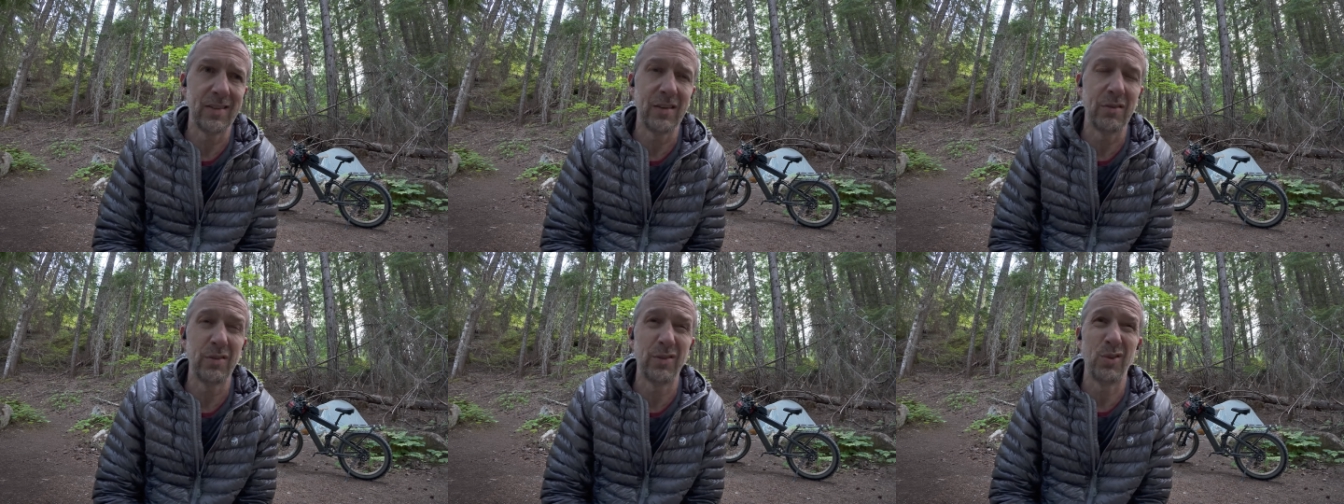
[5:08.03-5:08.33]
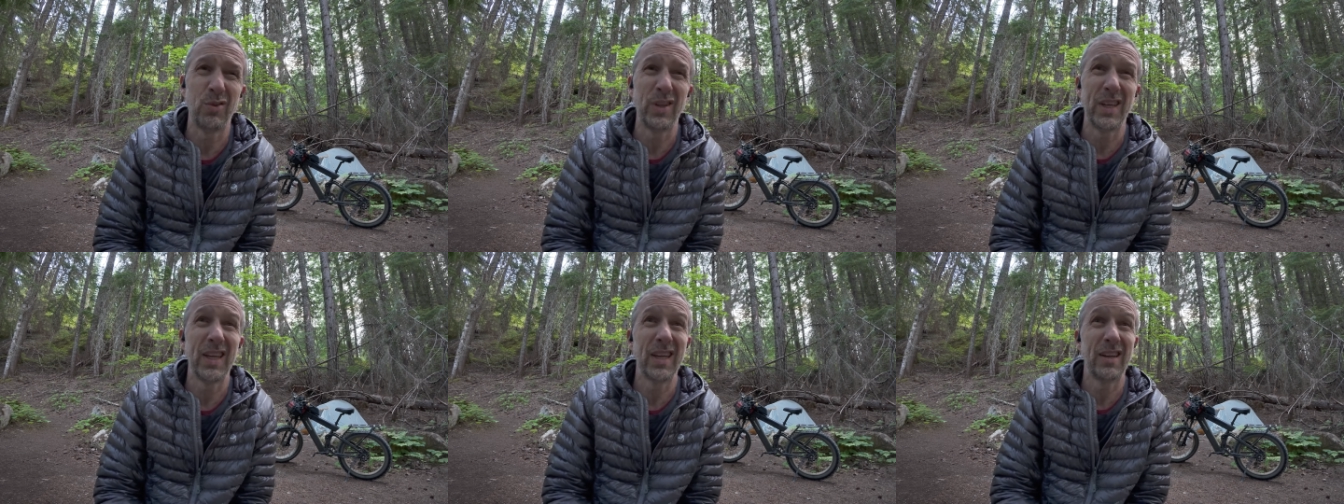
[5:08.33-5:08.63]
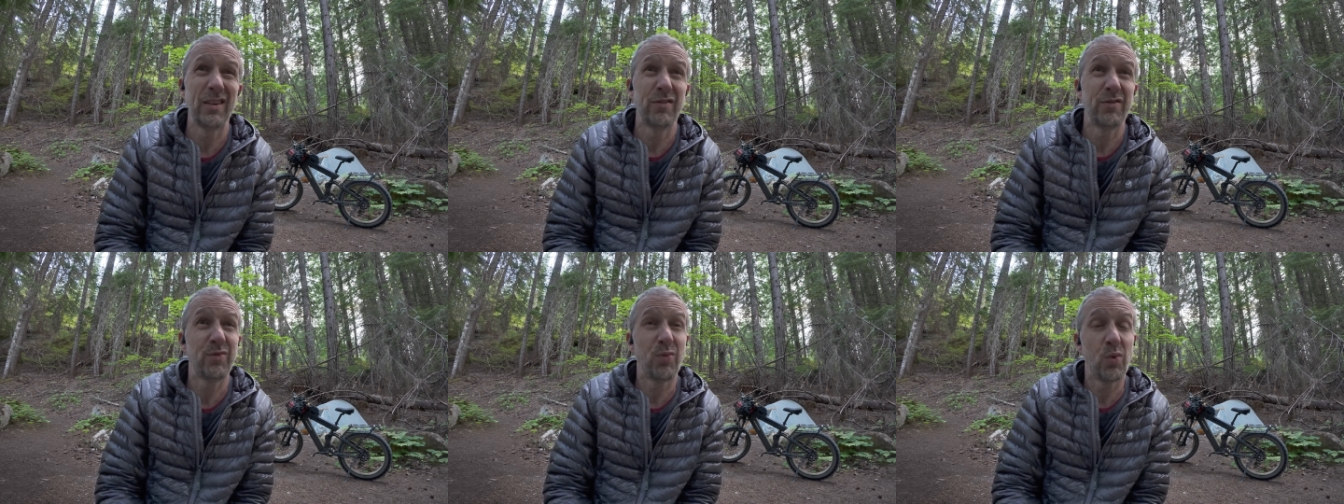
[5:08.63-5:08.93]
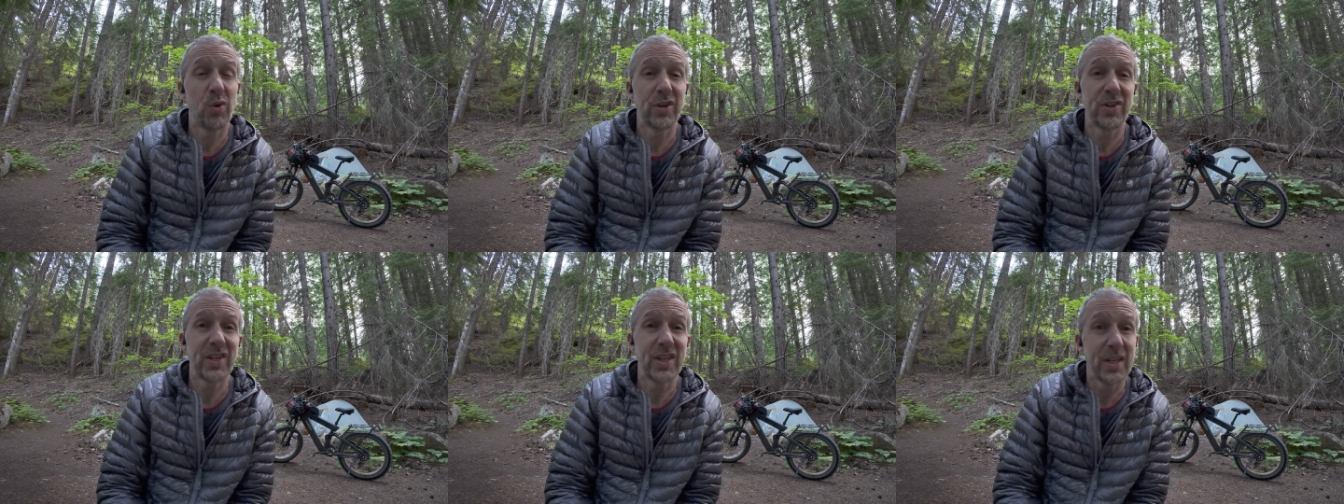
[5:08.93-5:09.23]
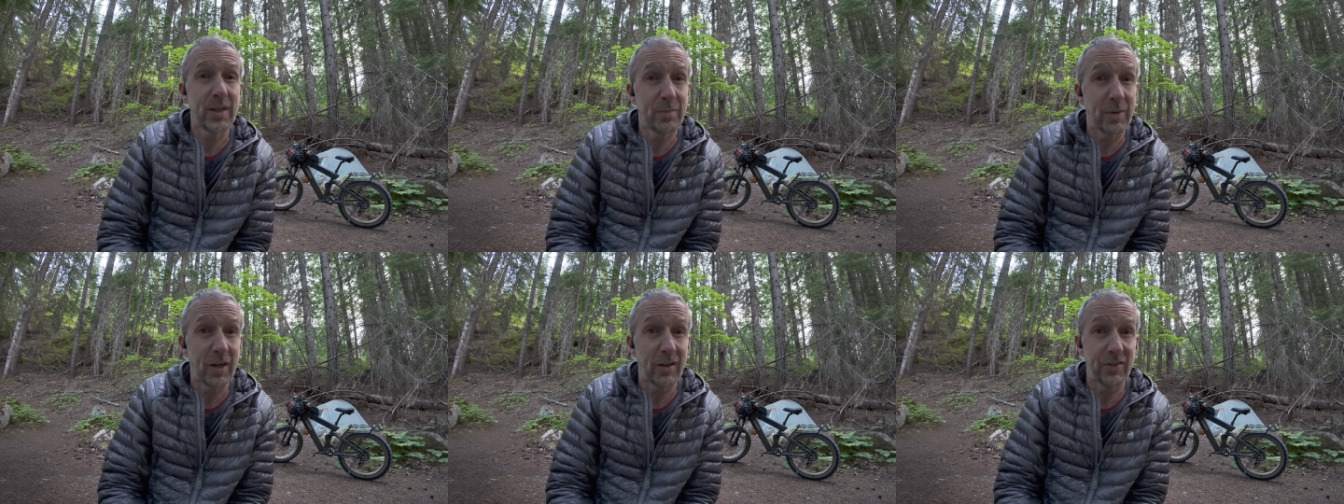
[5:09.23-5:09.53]
I was only hitting
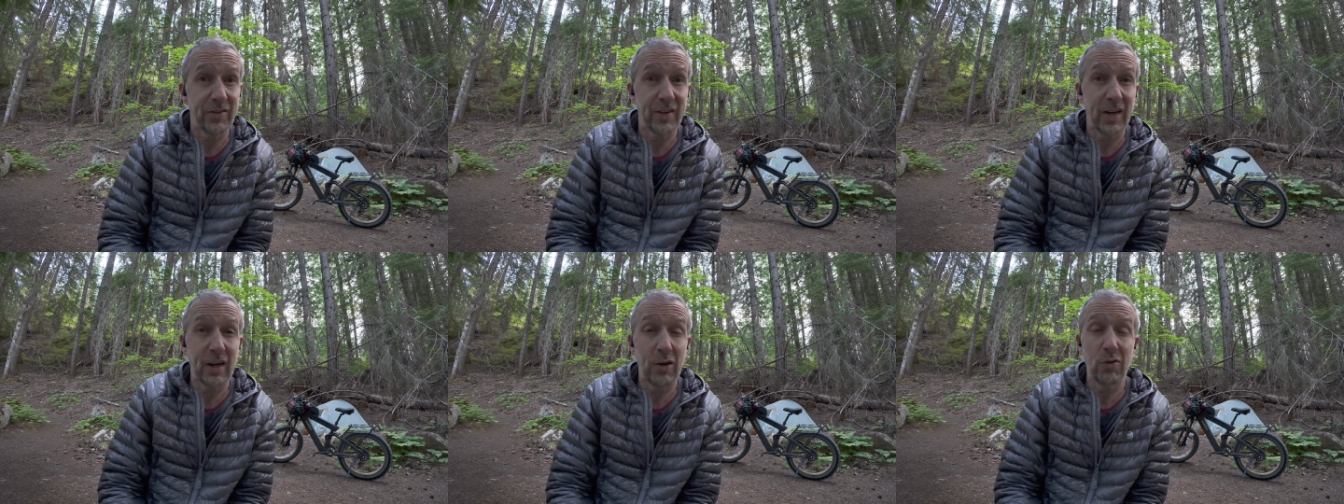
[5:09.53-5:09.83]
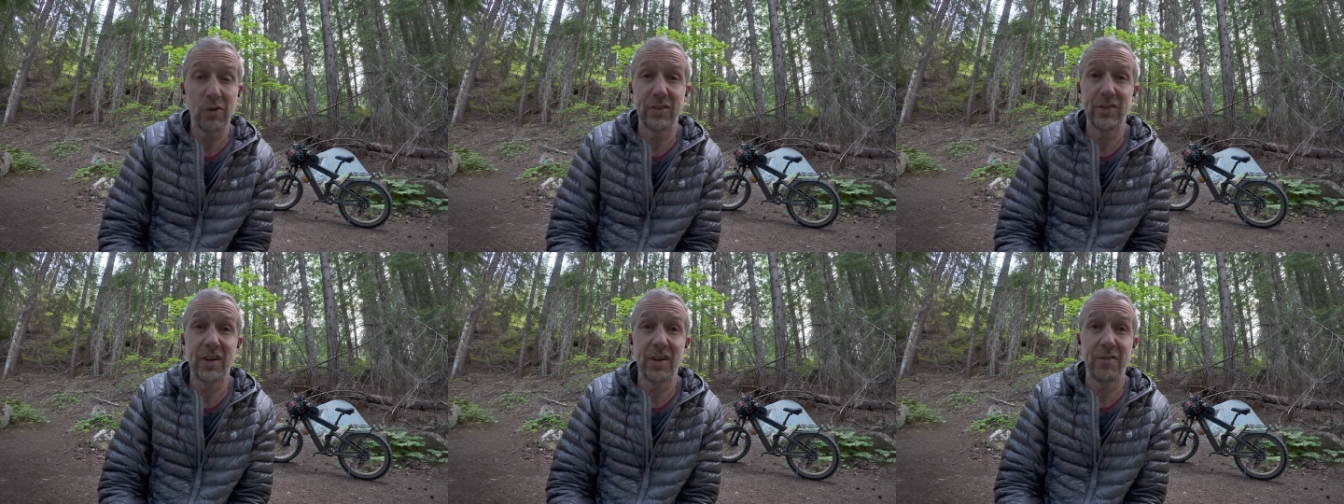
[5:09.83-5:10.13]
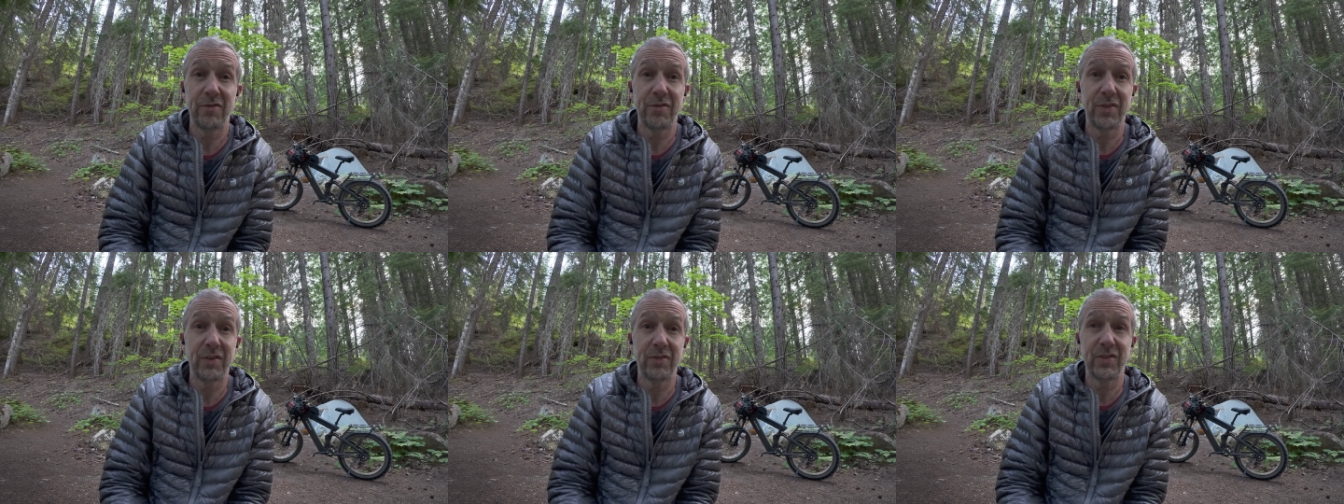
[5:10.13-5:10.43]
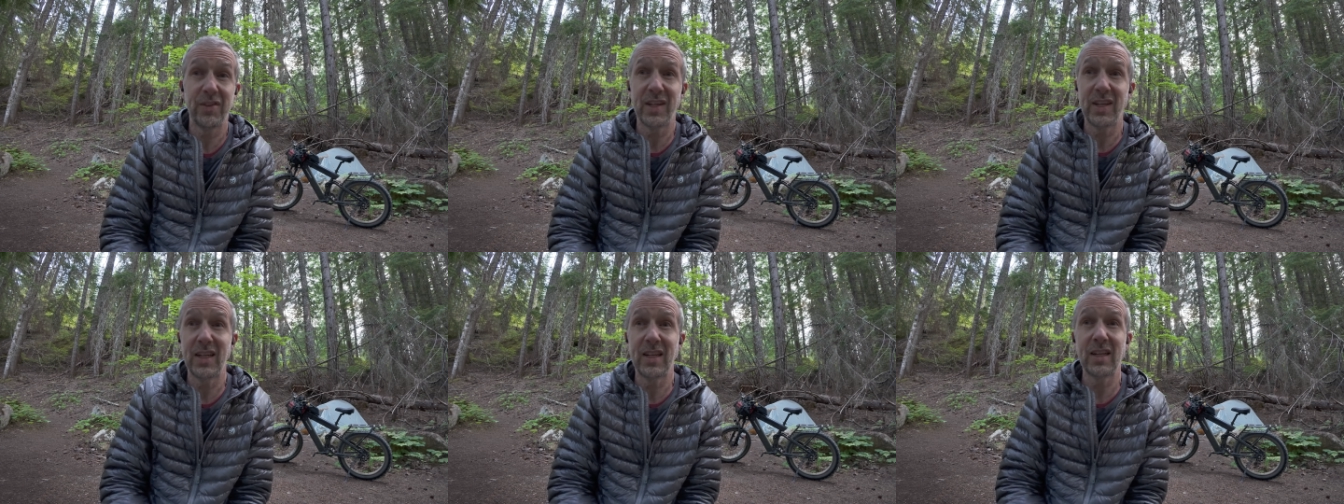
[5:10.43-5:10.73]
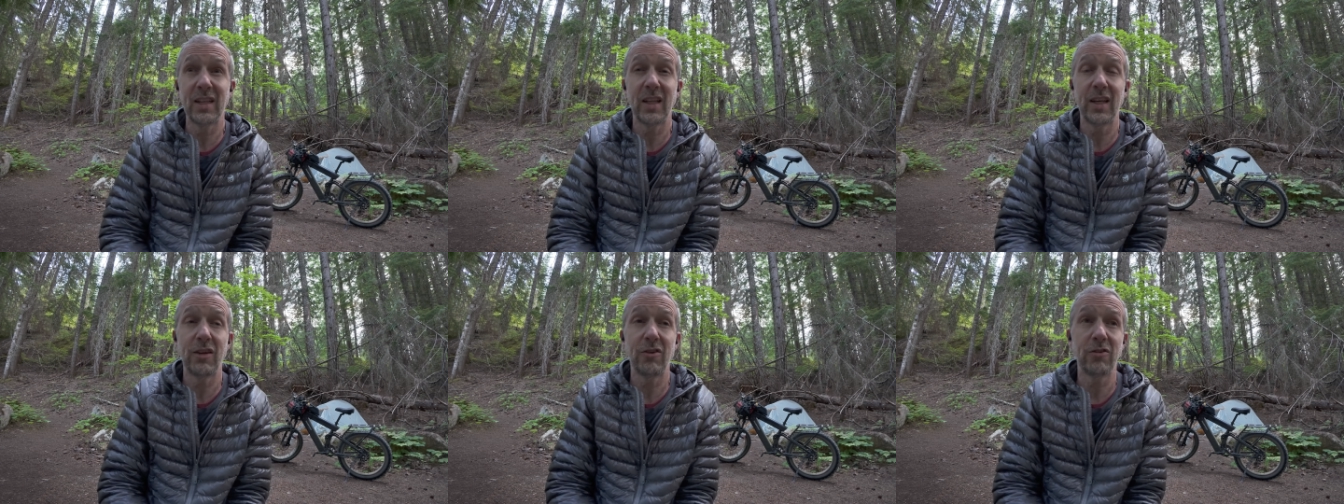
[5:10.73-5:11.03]
14 miles an hour instead of
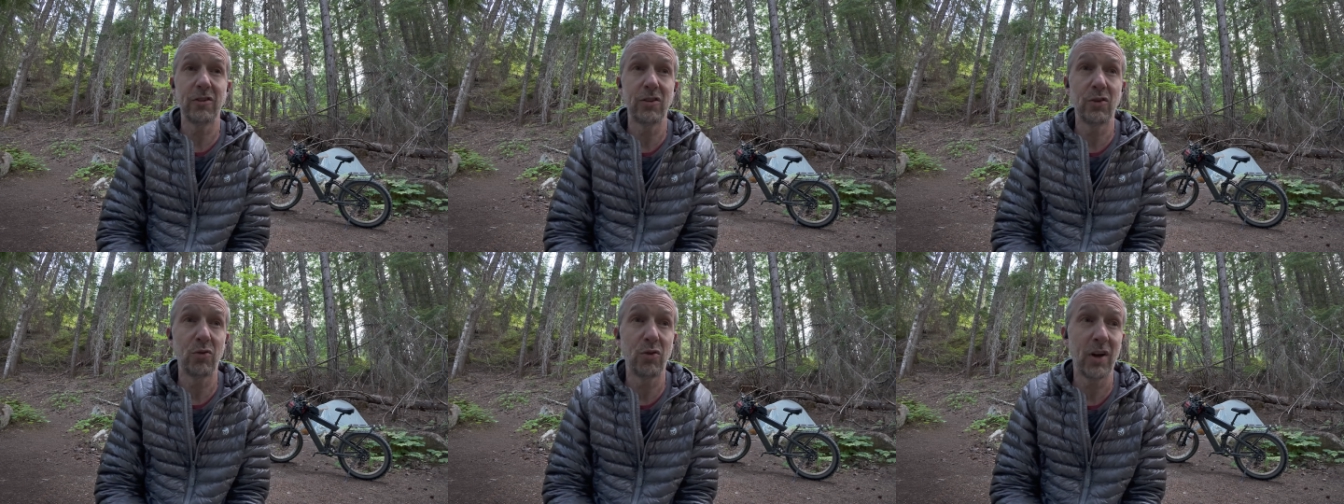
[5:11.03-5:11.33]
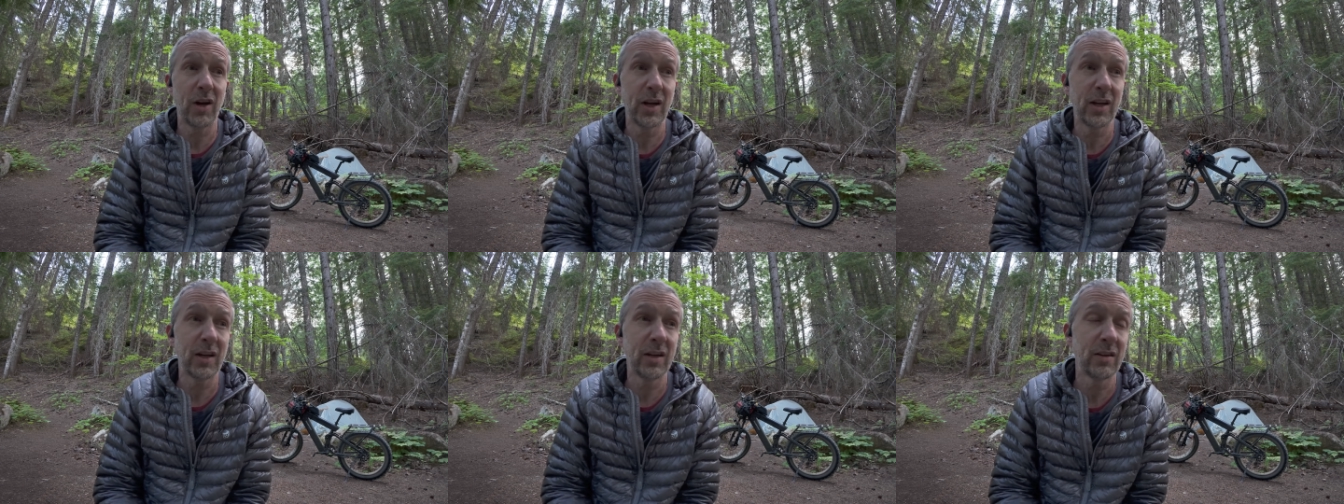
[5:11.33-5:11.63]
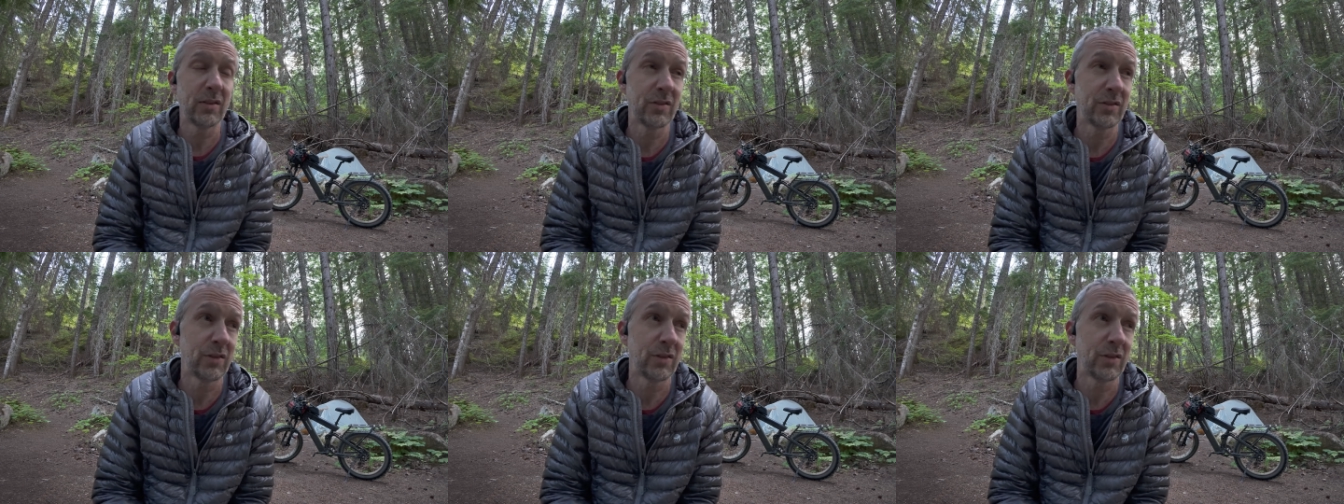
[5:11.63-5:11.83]
15 later in the ride.